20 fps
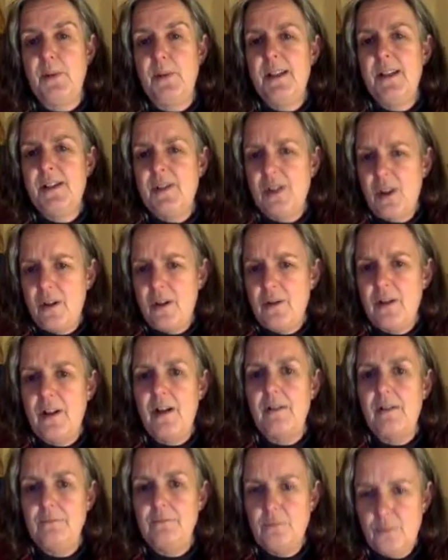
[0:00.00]
as soon as
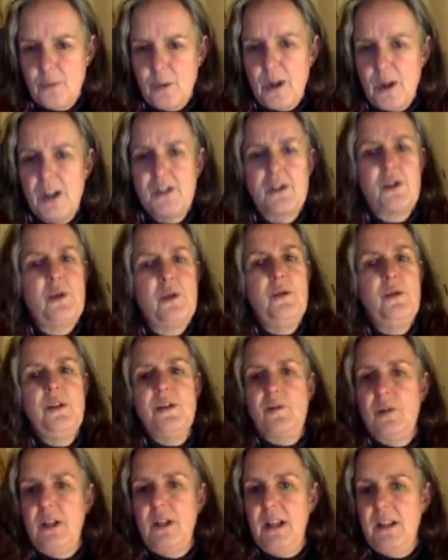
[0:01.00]
we leave our earthly
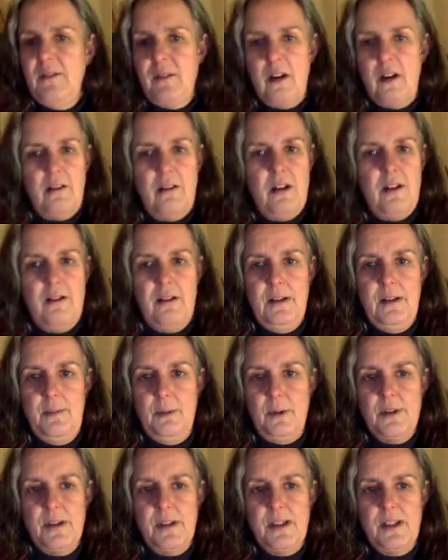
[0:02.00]
bodies,
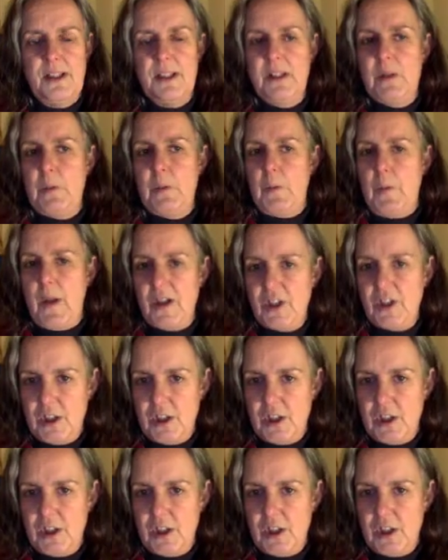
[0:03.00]
especially when there's been